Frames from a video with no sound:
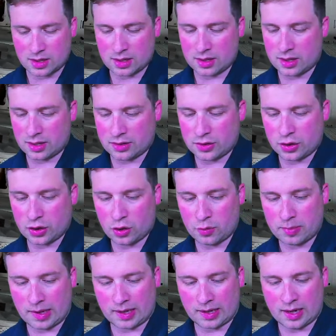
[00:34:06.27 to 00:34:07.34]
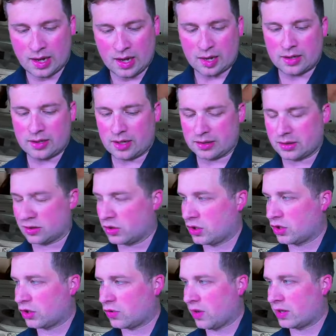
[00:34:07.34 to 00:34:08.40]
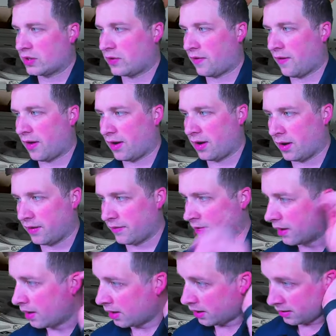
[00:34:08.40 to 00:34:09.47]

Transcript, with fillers: the tubing doesn't stretch far enough